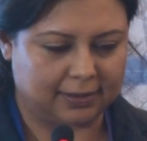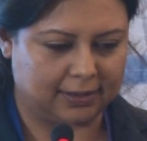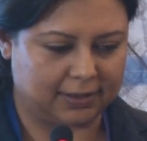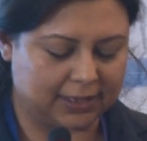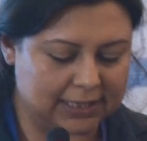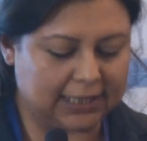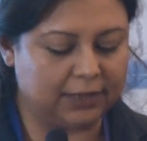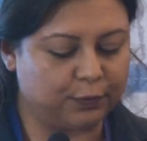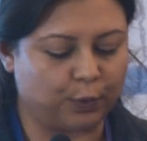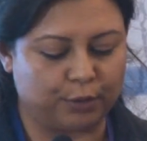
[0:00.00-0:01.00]
uh, the
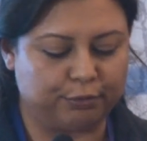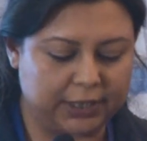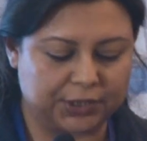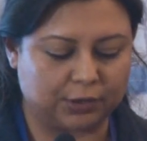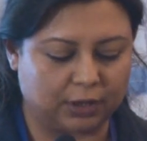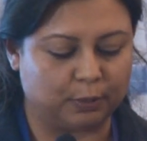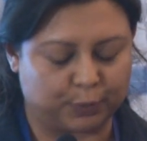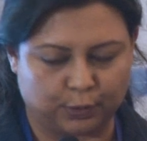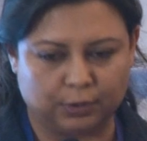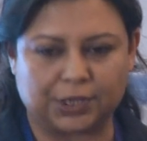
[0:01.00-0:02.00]
need for regional
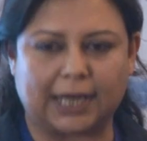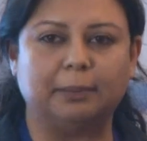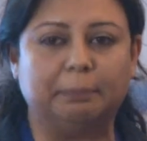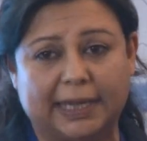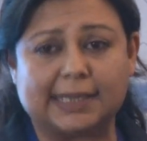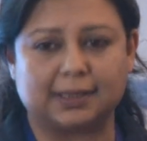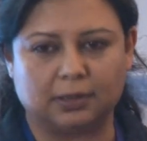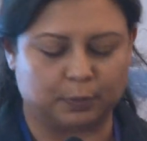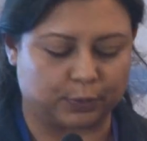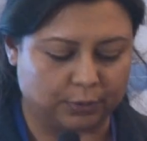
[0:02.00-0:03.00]
approach and a basin
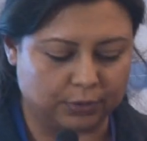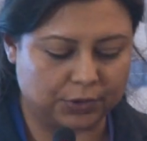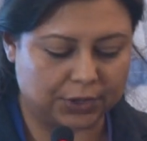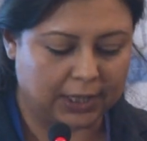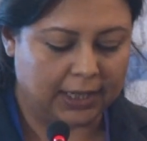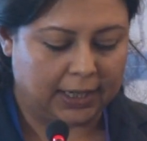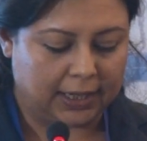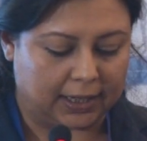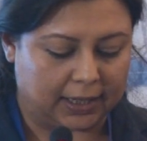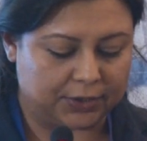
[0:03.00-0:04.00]
approach
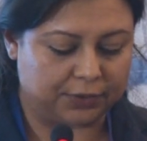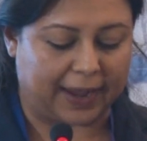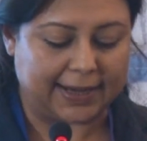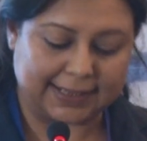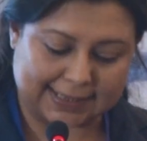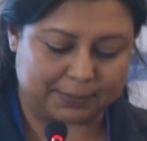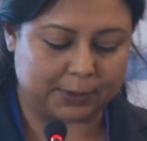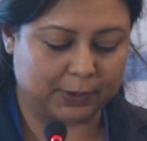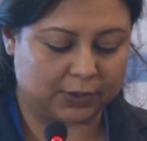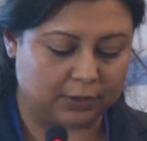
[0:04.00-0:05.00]
uh, to find
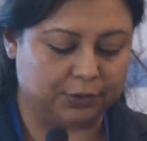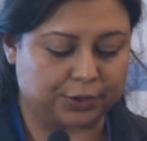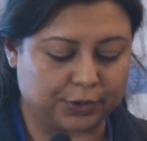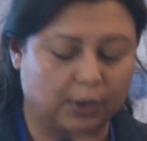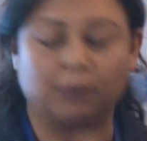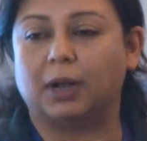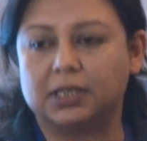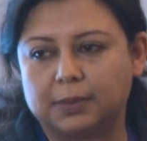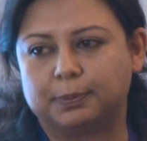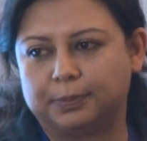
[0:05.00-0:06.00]
acceptable solutions on a
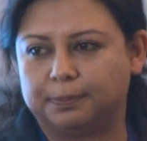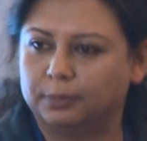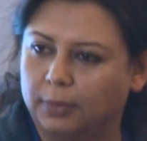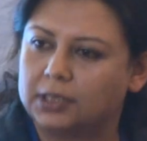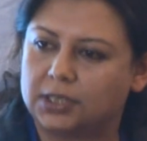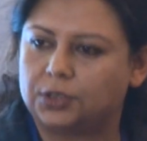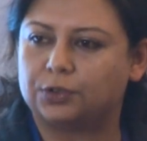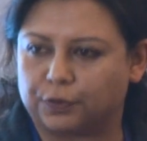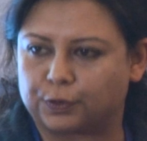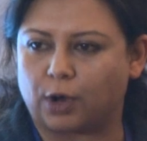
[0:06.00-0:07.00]
multi
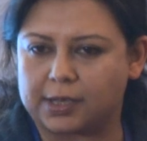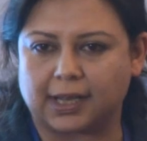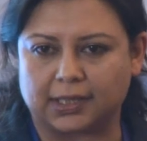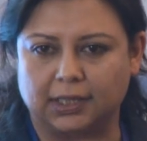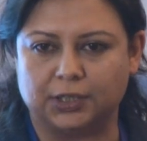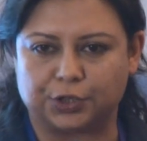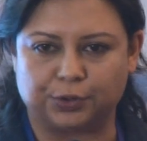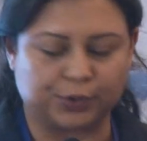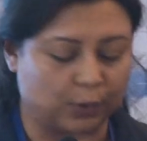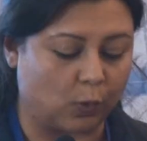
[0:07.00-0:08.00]
multitude of cross-cutting
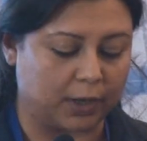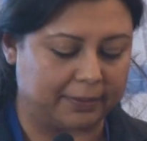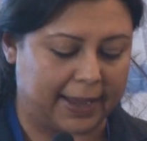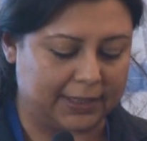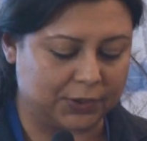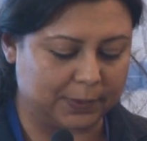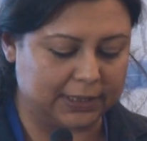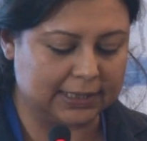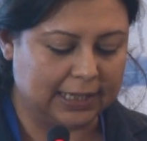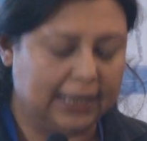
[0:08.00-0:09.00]
issues on water
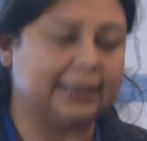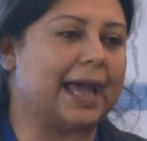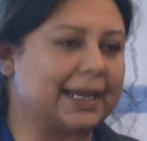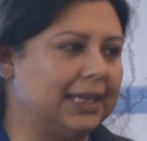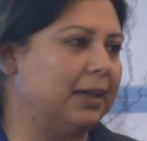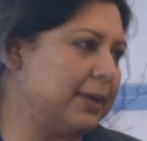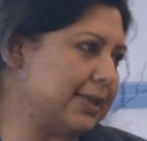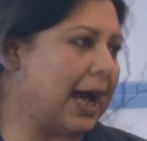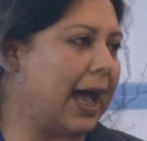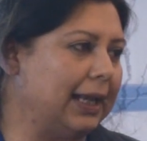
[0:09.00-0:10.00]
management. That came
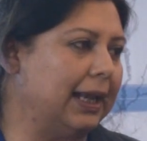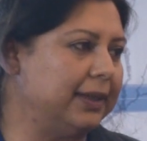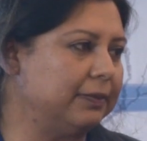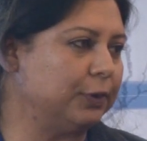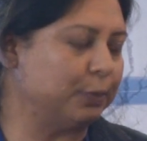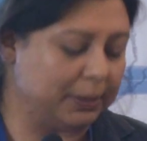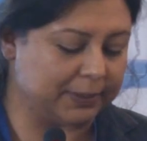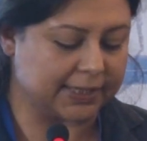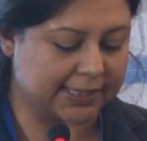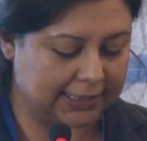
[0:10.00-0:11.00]
as a highlight for me
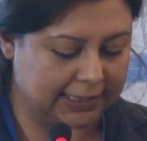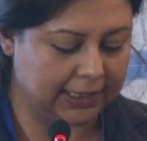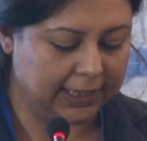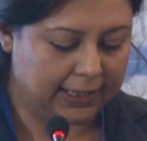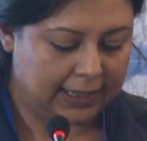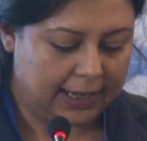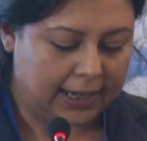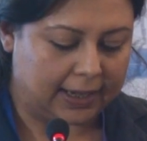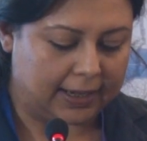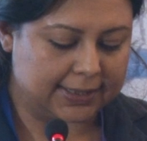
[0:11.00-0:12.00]
personally.
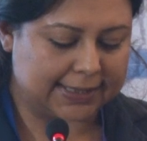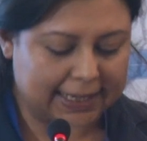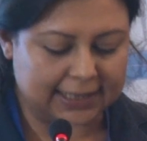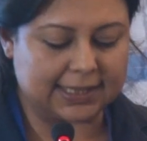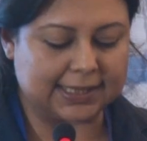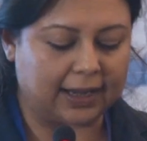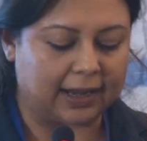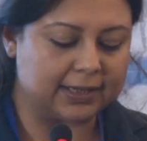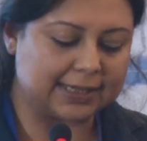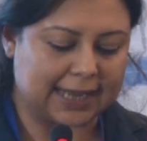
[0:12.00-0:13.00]
Uh, second is the
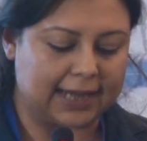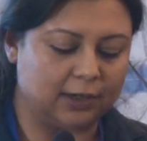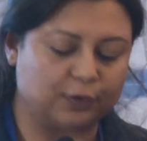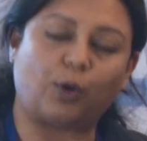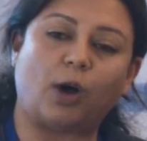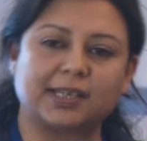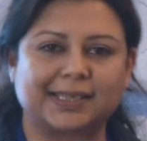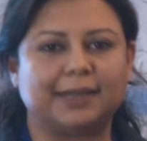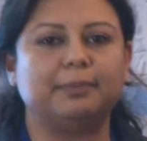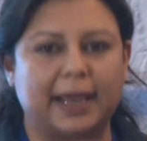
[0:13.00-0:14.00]
understanding of
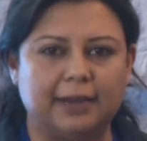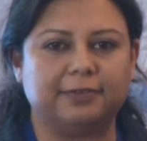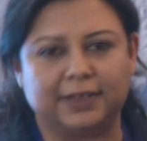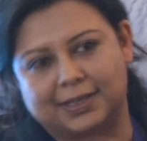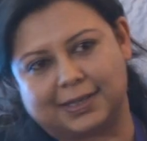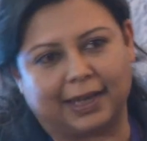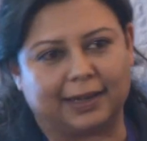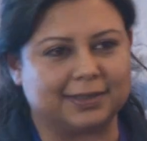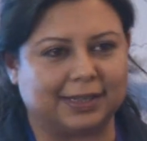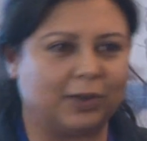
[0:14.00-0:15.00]
costs and benefits.
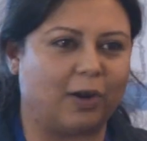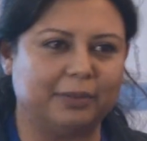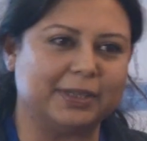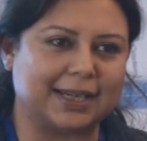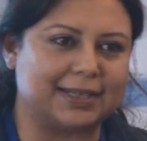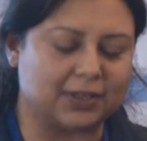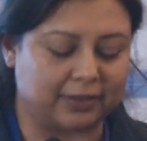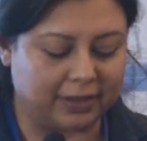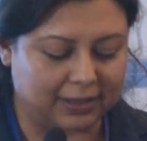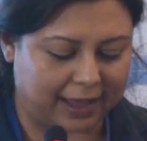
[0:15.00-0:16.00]
Again, as an economist, I tend to
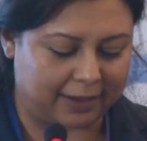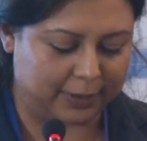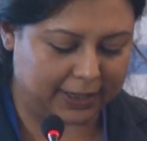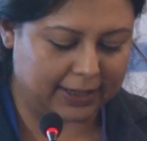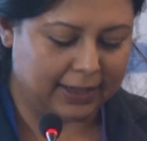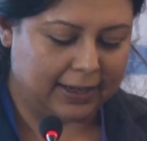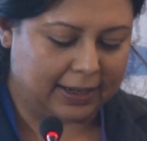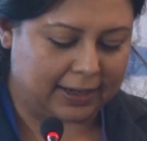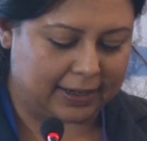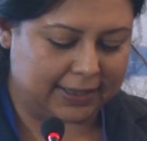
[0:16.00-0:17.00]
think that way.
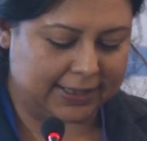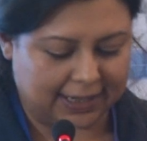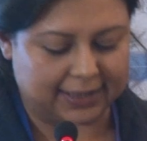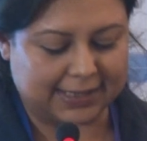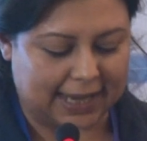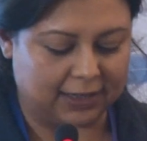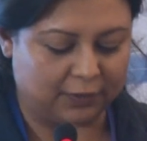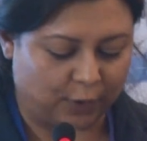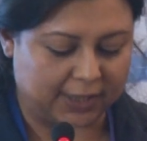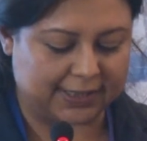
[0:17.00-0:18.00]
Uh, the understanding
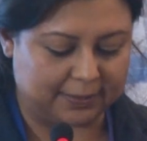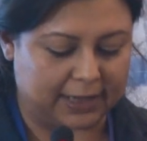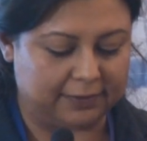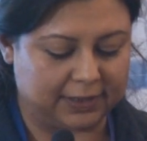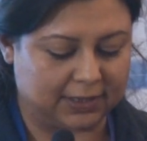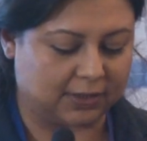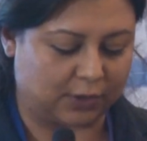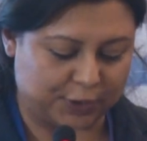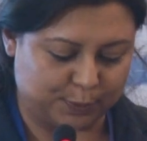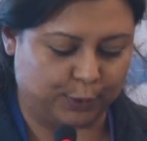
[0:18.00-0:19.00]
of costs and benefits
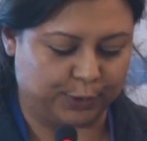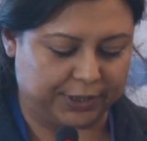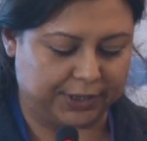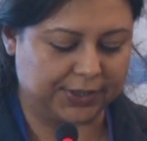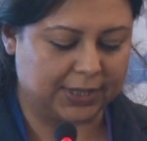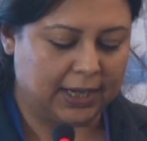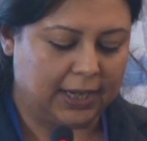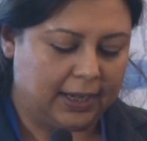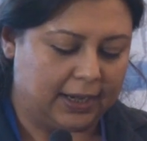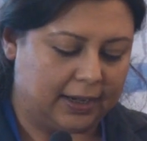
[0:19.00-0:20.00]
across borders
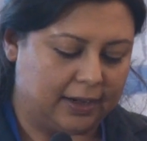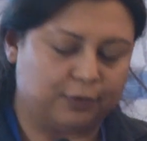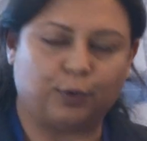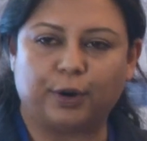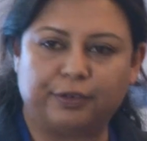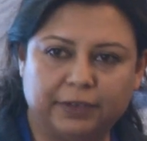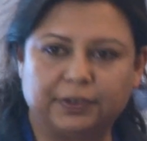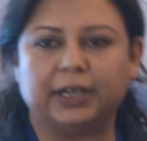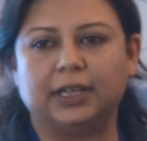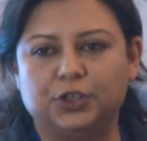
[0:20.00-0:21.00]
uh, for
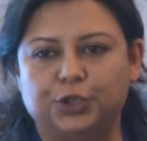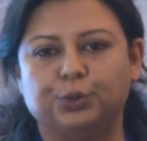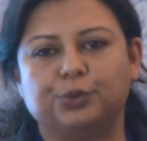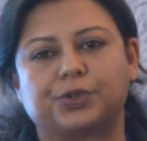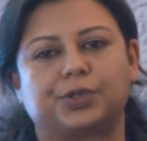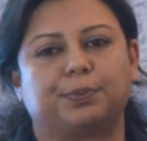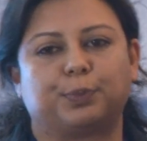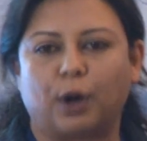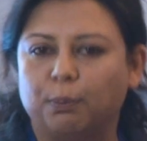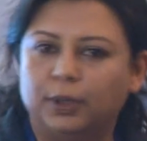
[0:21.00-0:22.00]
river-induced
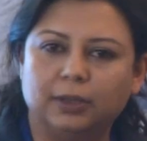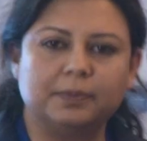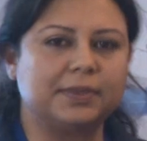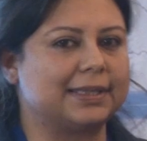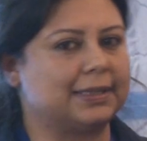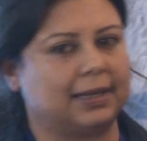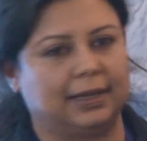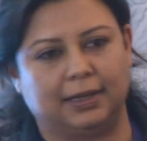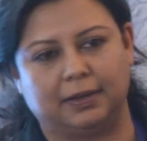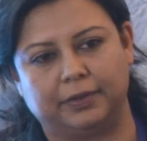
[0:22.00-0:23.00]
problems,
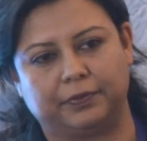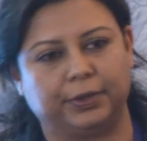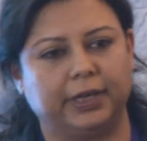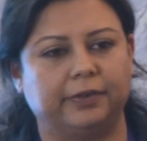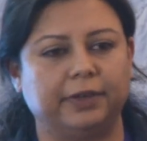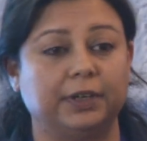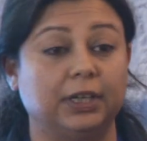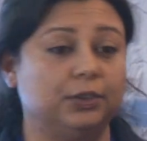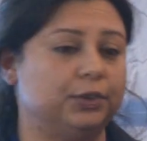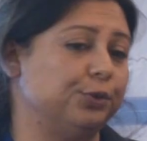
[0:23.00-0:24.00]
uh, for
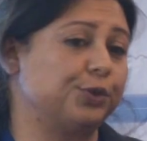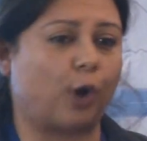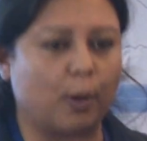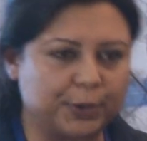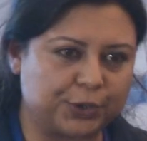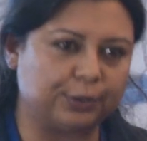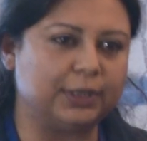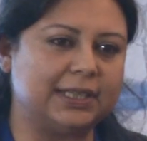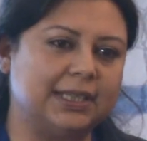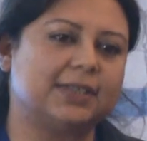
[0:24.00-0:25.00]
river-induced
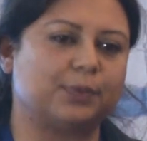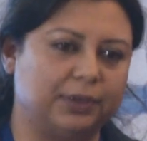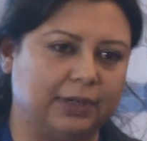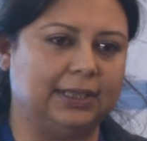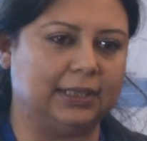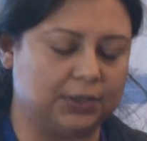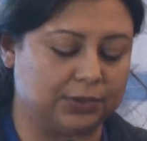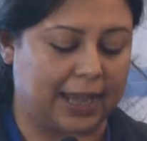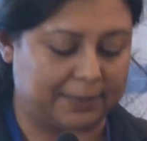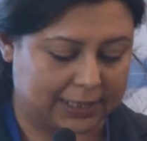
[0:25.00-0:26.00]
opportunities. We really need
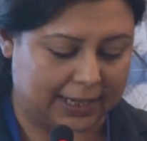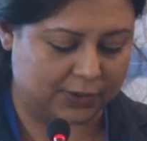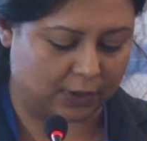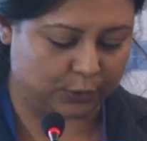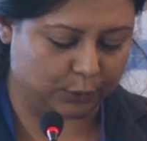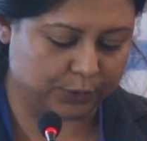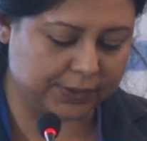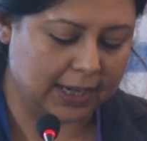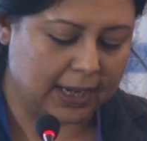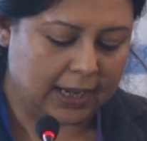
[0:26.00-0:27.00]
to capitalize on those.